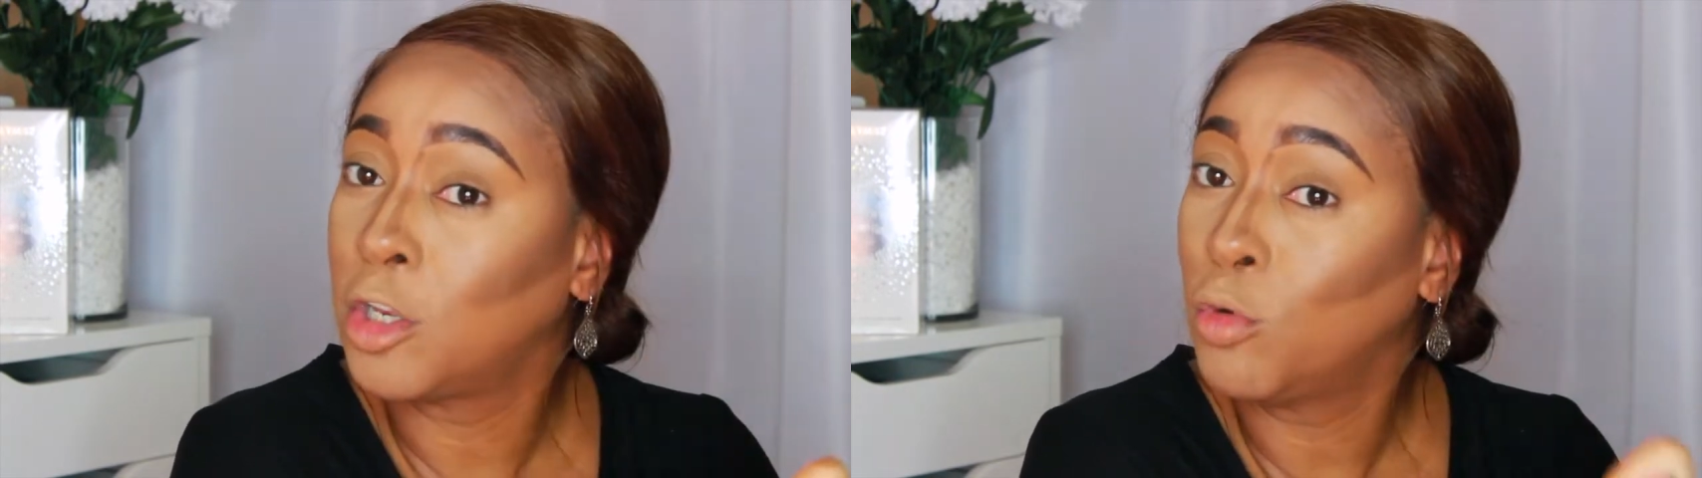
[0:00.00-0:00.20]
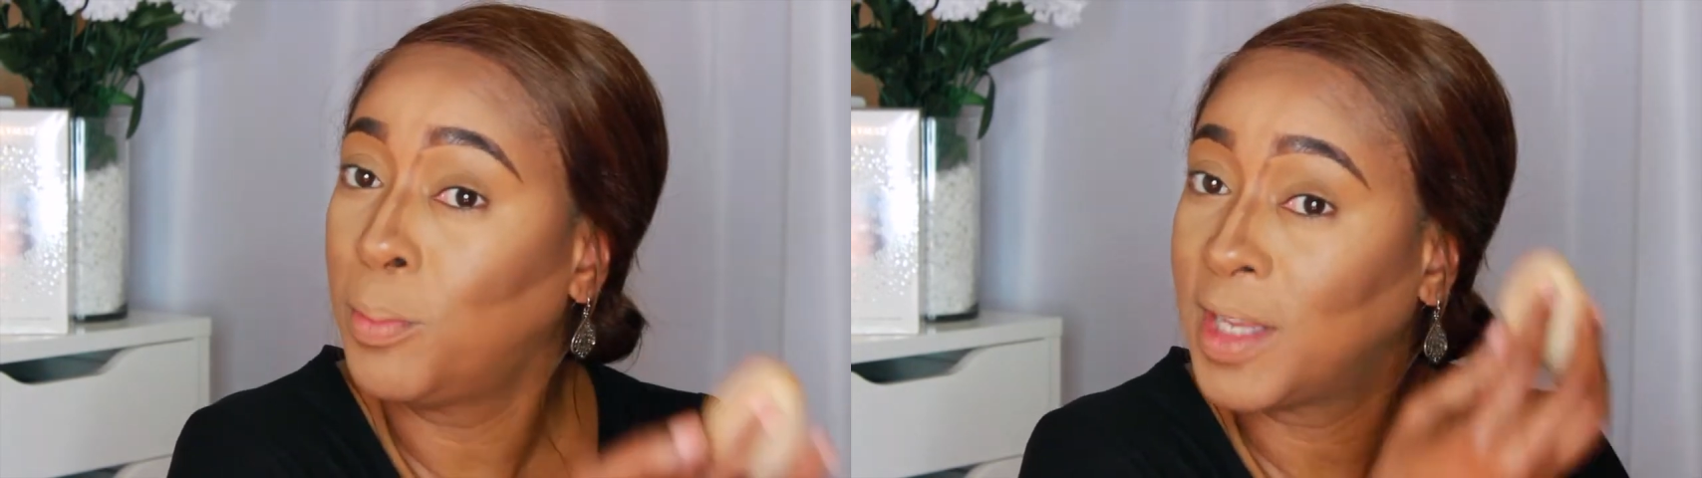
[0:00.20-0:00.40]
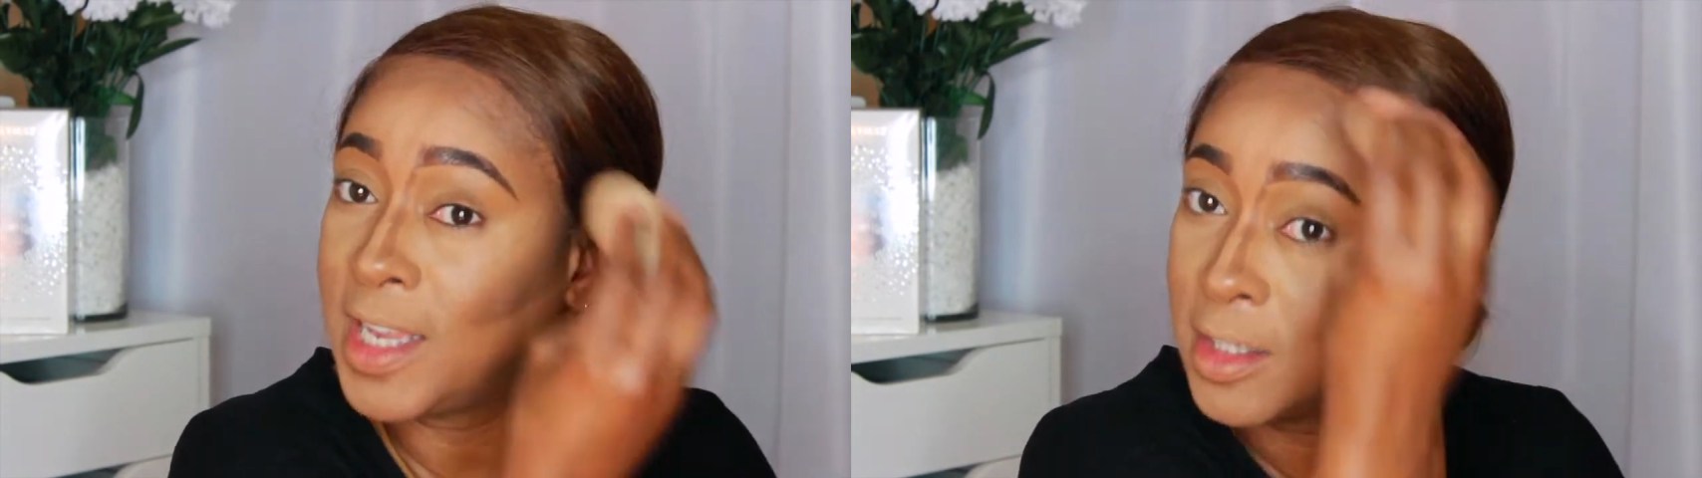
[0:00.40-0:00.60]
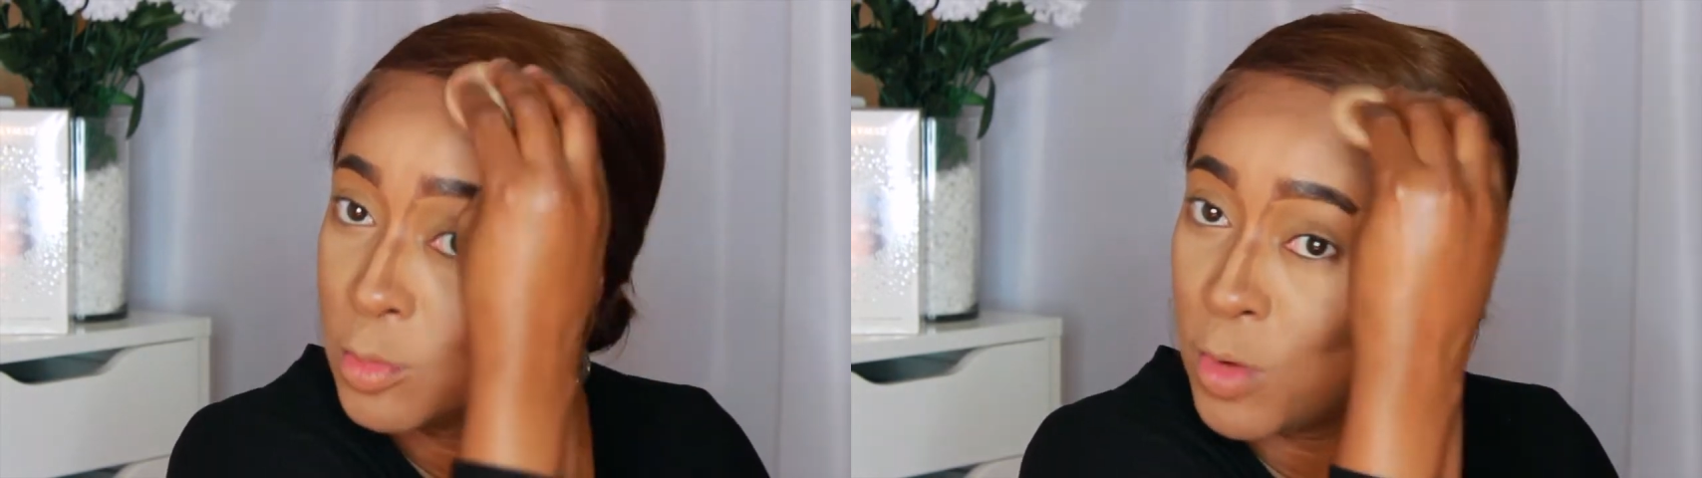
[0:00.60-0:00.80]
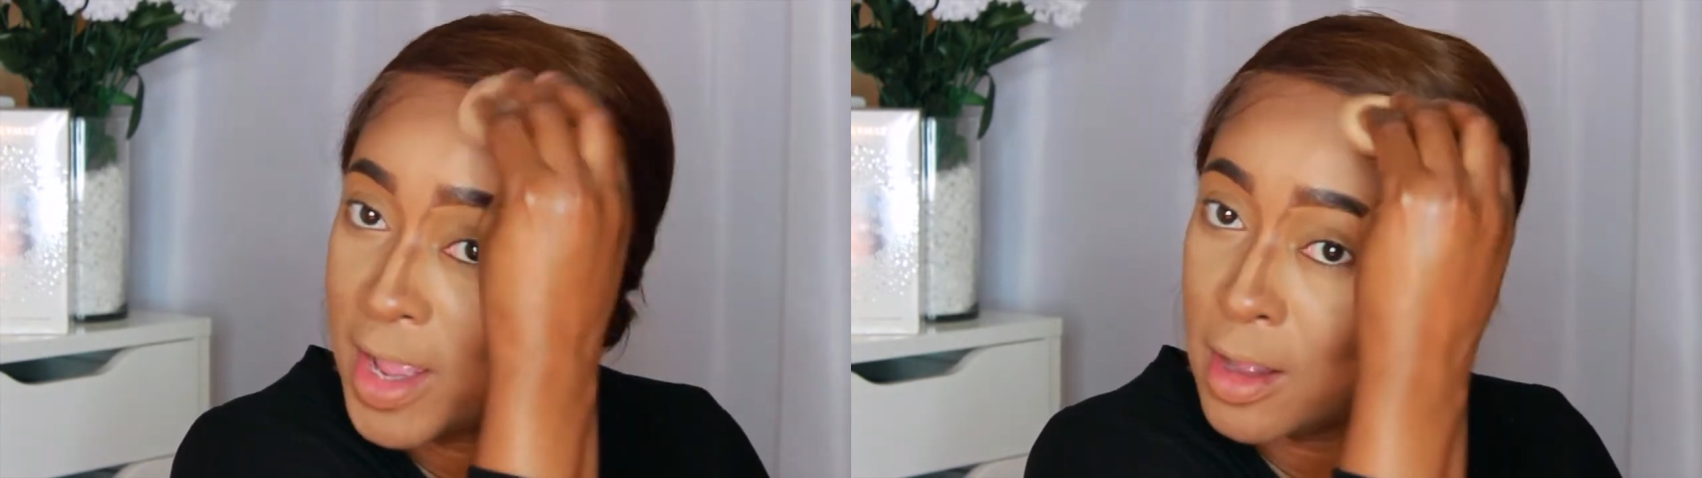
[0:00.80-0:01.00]
do
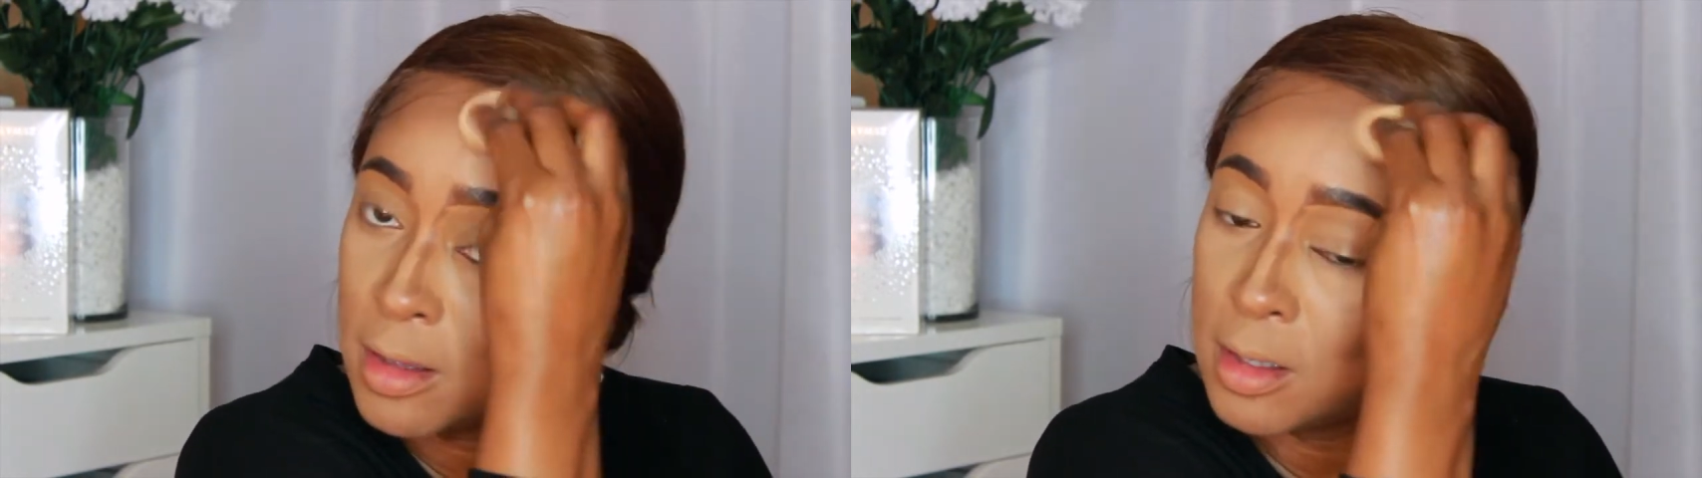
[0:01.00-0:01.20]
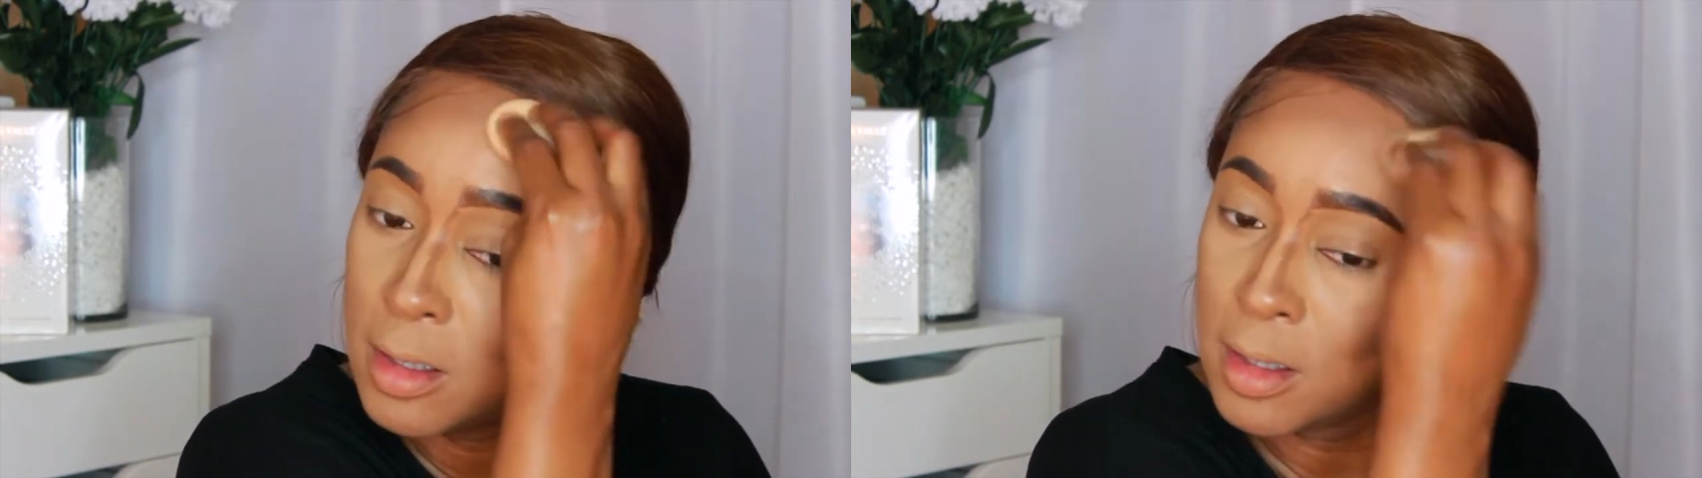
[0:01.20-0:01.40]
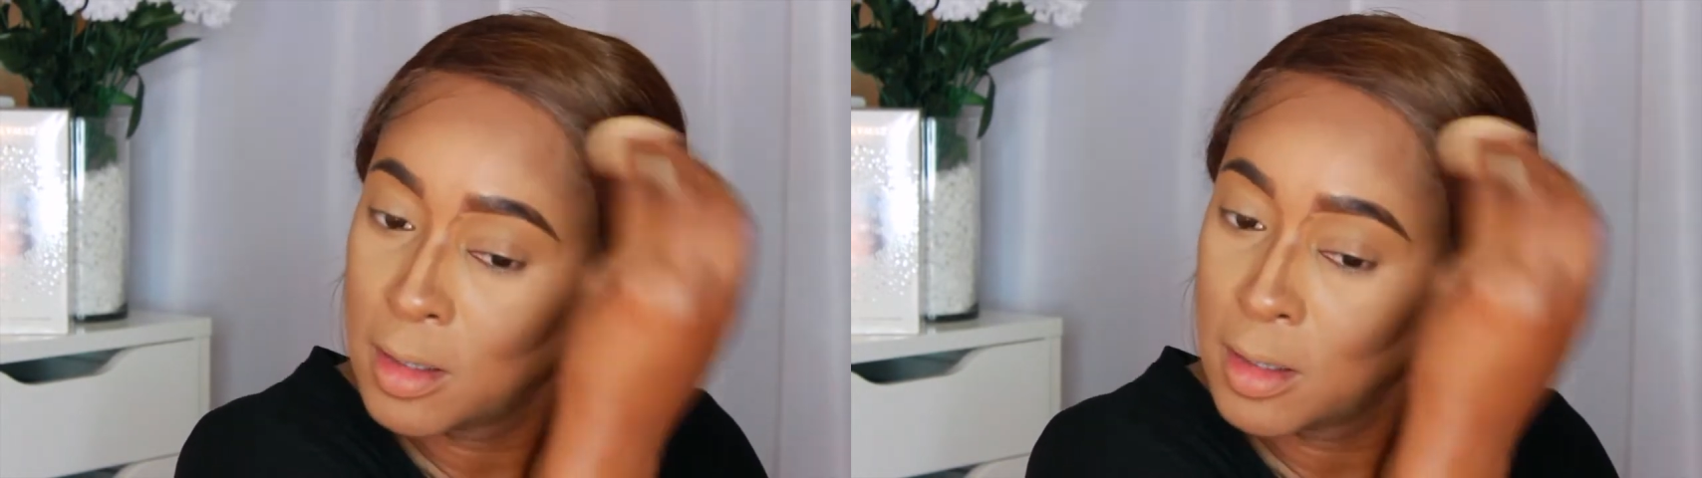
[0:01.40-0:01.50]
blends well.